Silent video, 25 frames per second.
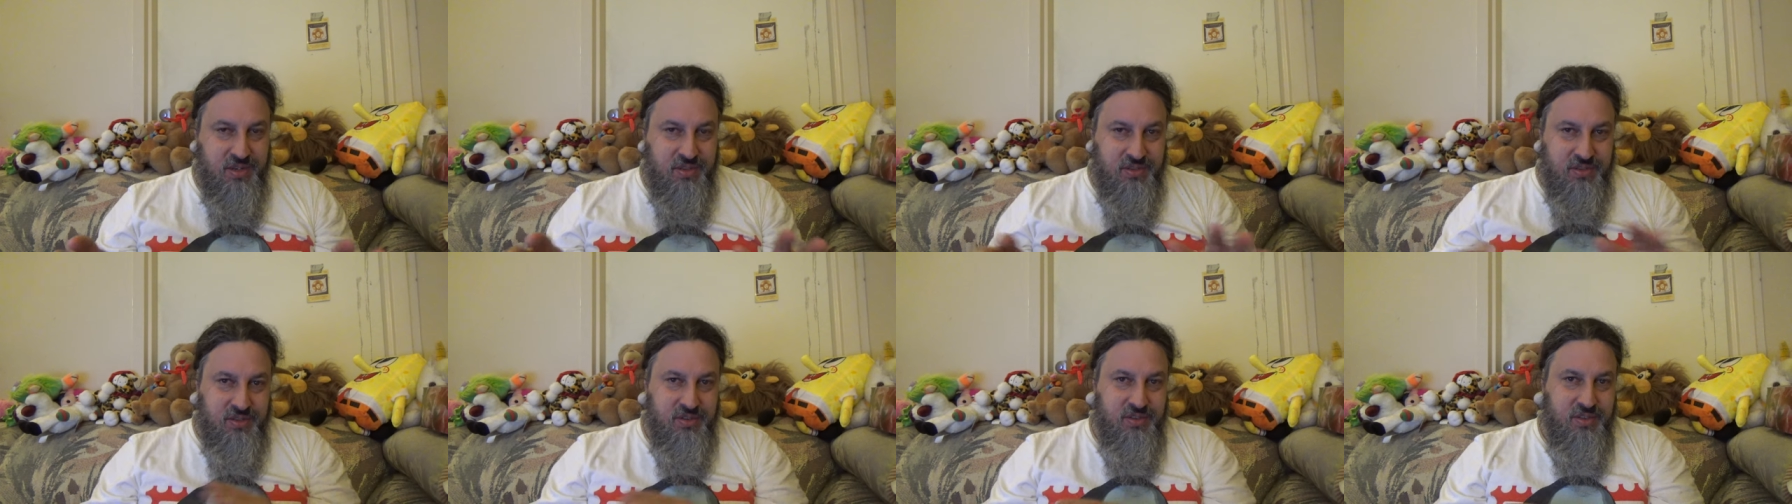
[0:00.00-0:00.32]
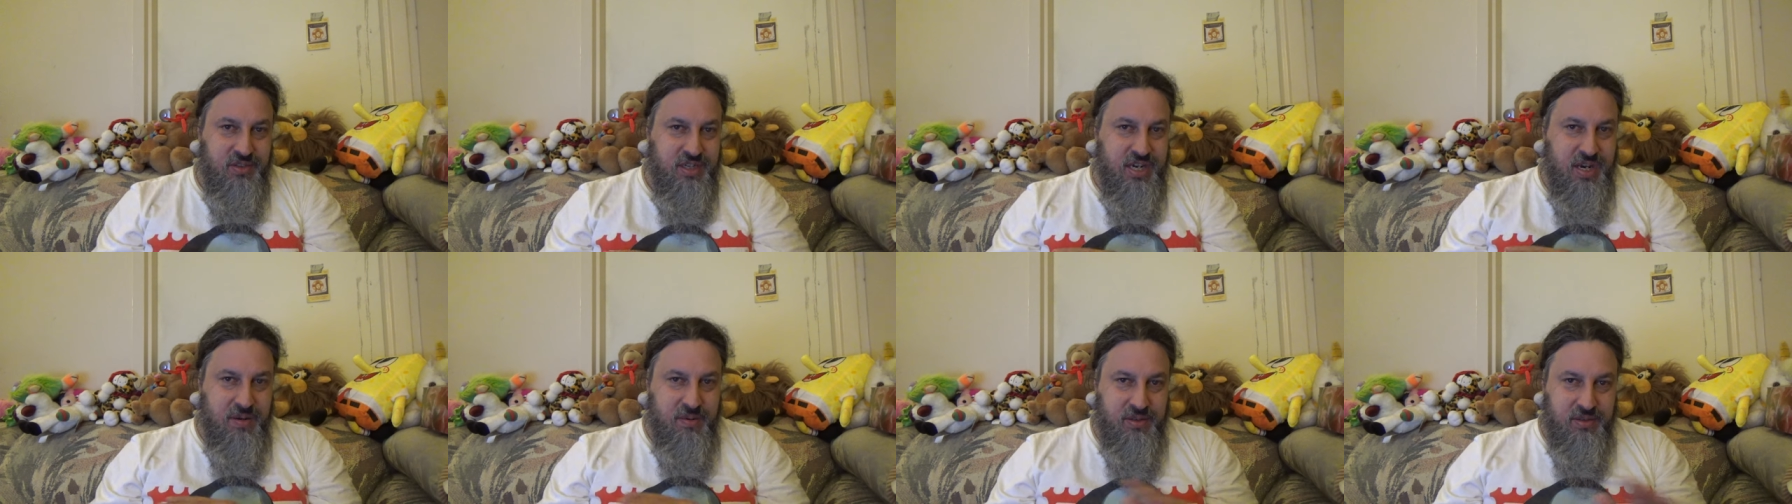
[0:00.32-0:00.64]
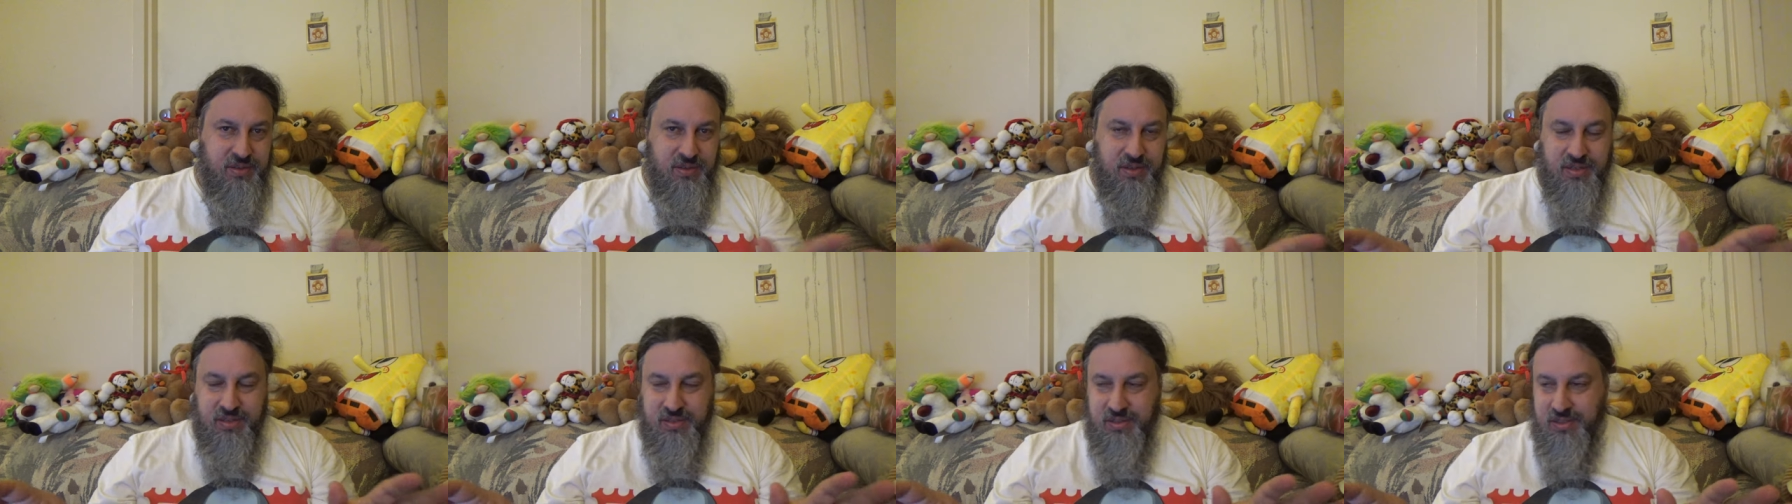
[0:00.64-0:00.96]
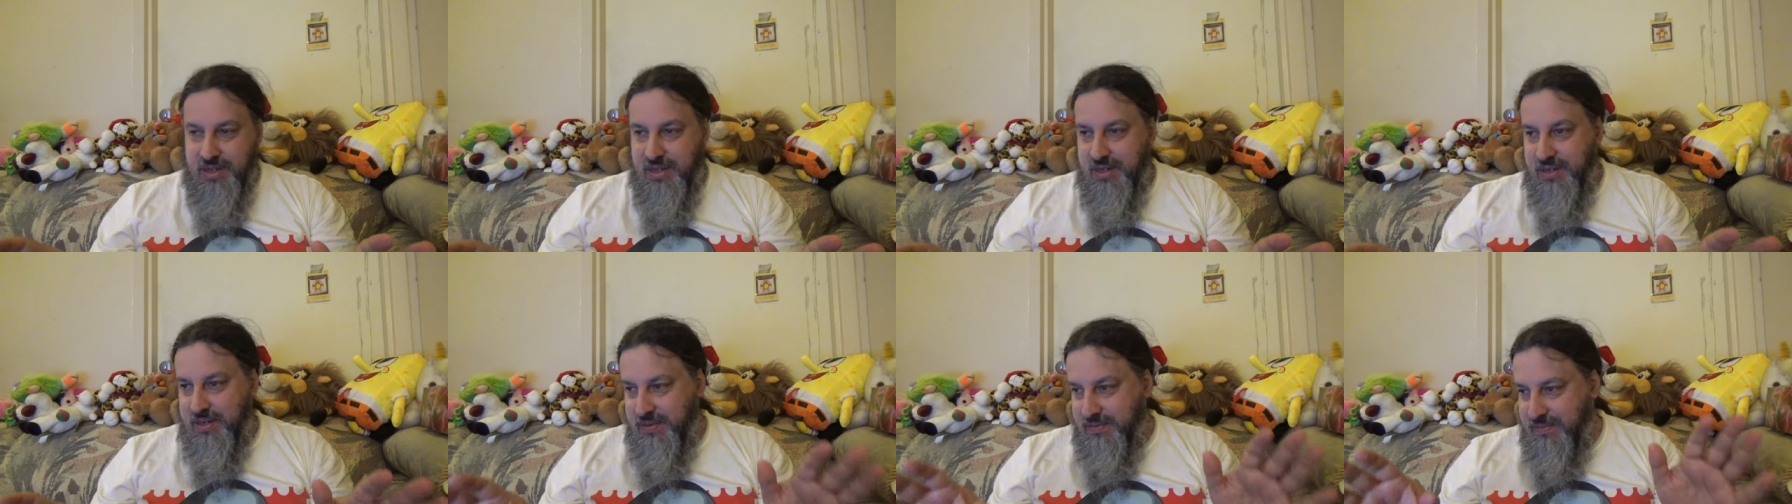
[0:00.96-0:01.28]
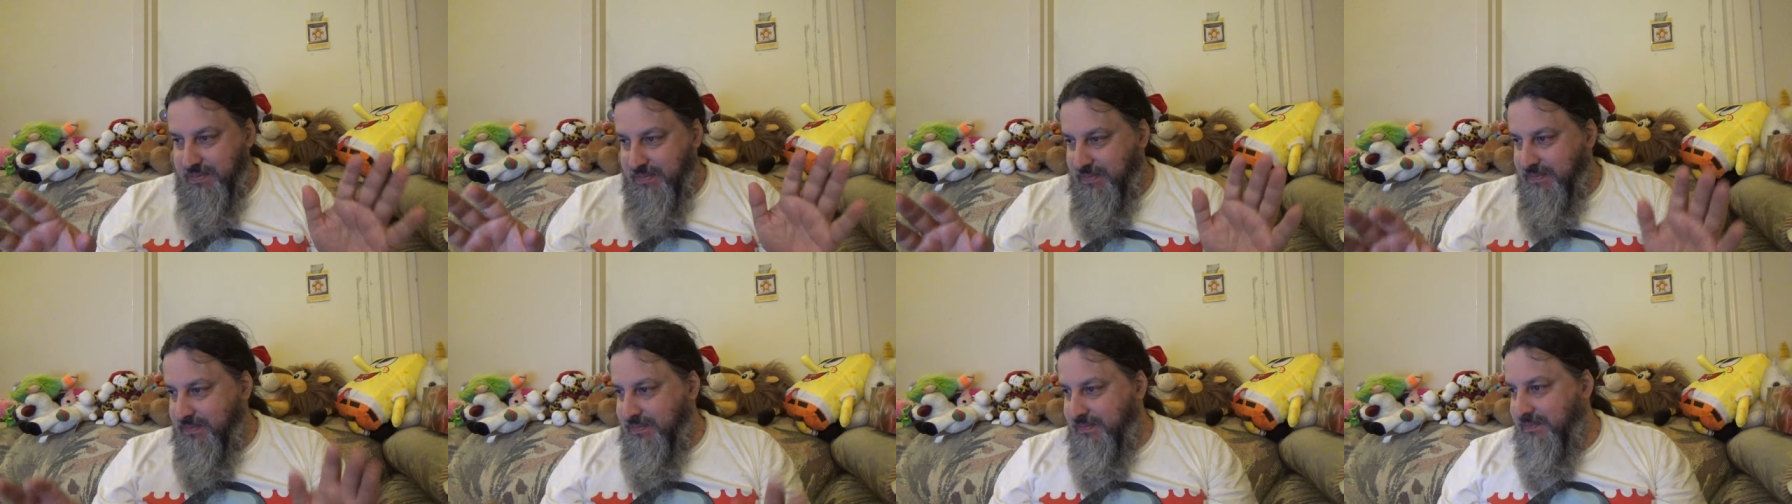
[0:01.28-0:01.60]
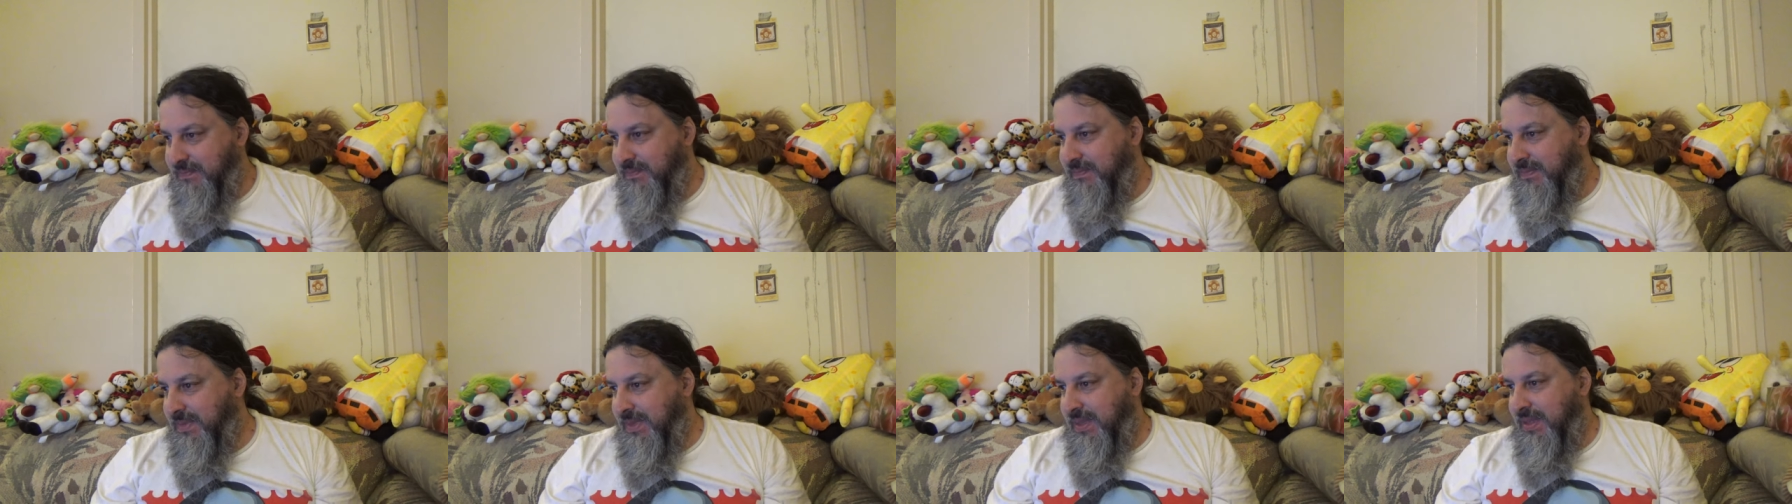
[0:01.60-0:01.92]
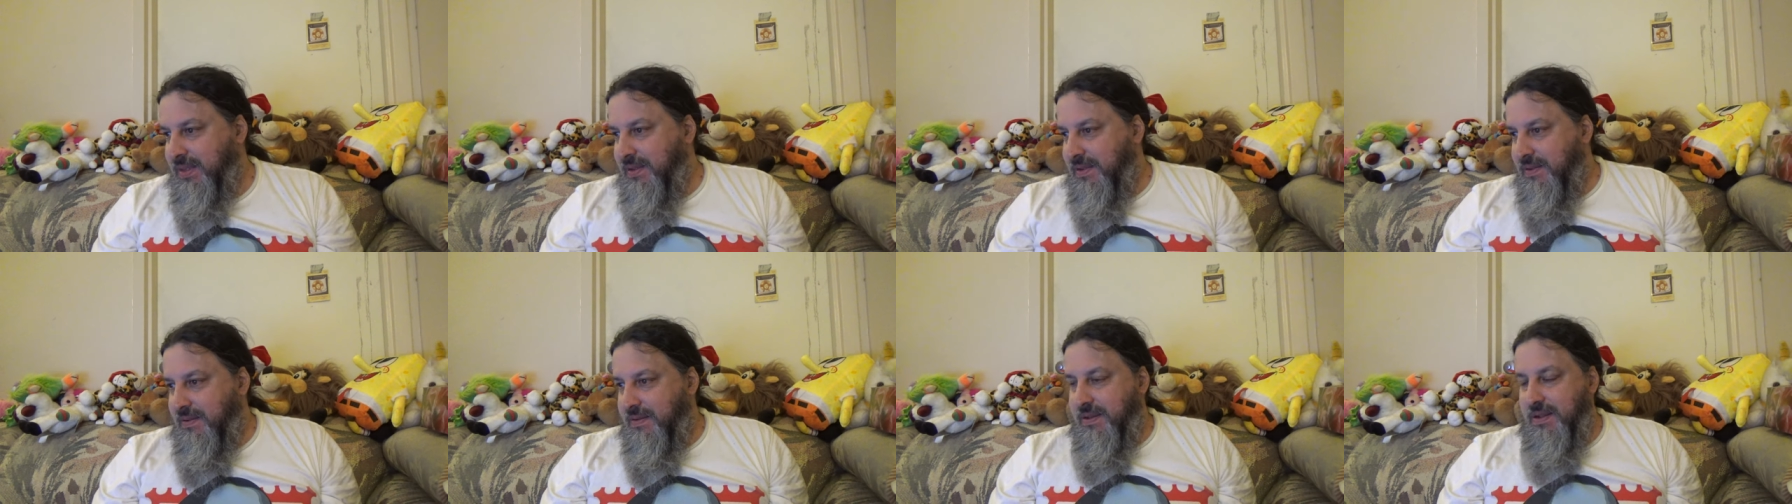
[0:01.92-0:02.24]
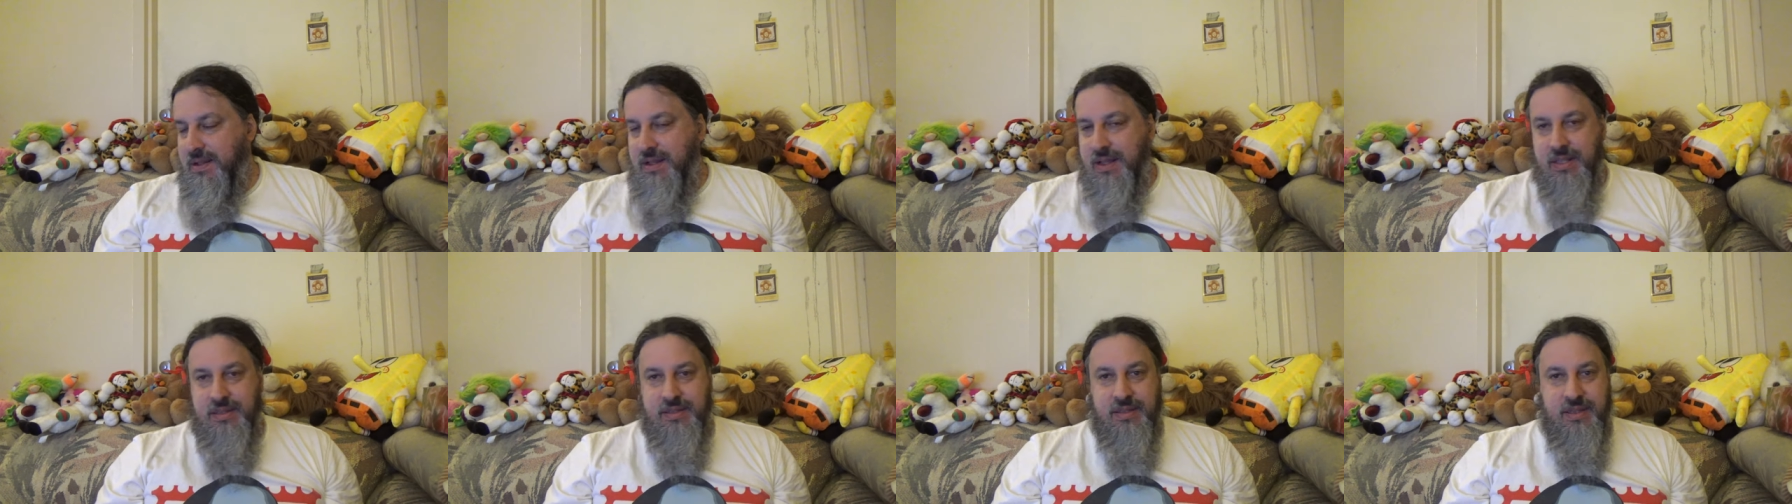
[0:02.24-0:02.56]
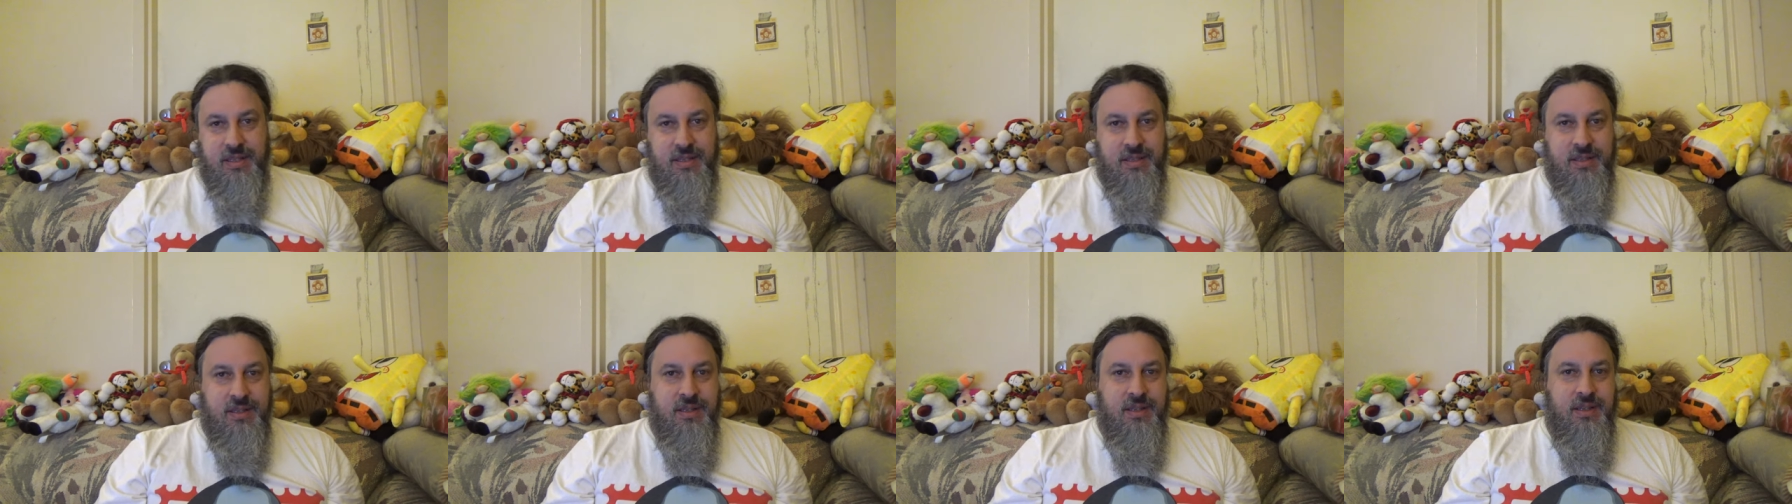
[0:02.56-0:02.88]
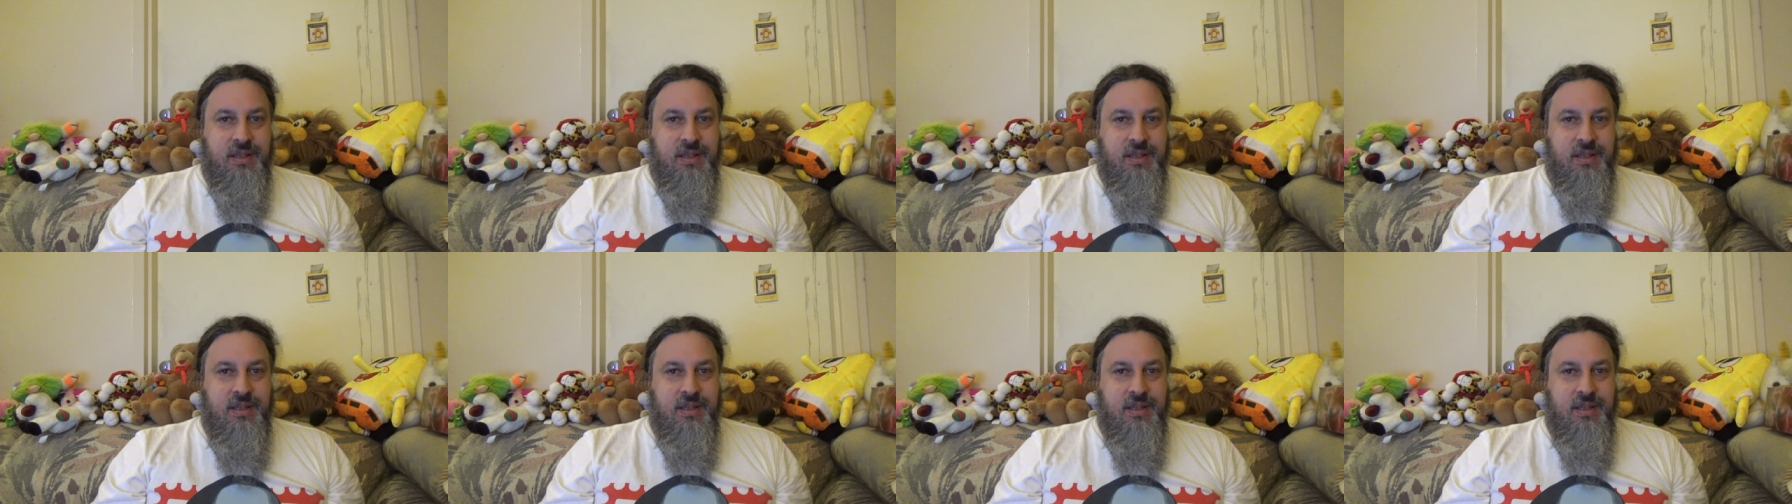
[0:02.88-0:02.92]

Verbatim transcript: As soon as the camera turns on, that's it.